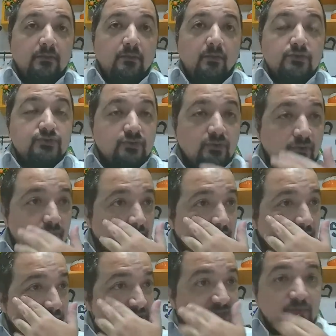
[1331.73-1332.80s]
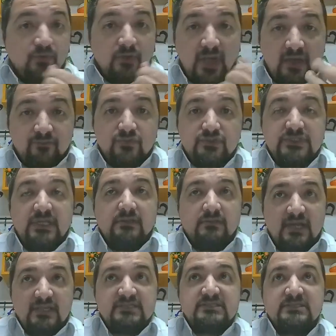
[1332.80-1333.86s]
Also, for example, you have to check
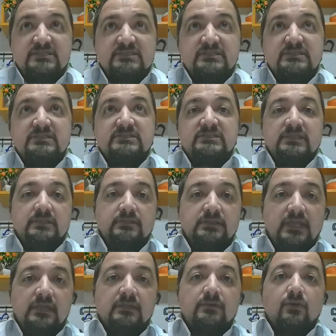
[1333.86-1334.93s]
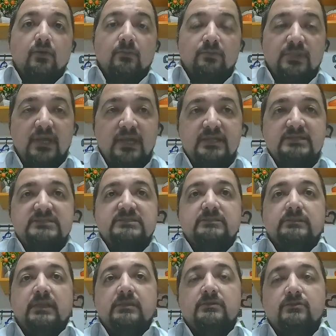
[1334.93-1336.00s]
licenses, their compliance,
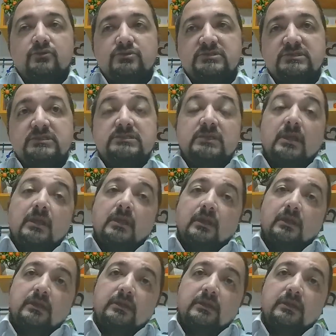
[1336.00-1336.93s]
their usage,